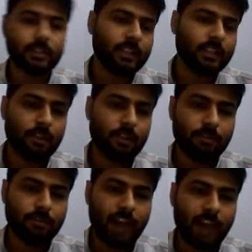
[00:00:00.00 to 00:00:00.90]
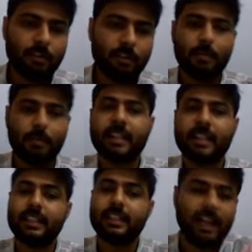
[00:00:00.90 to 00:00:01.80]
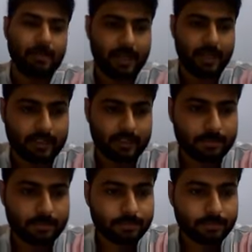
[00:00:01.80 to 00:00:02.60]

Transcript: these 5 basic elements.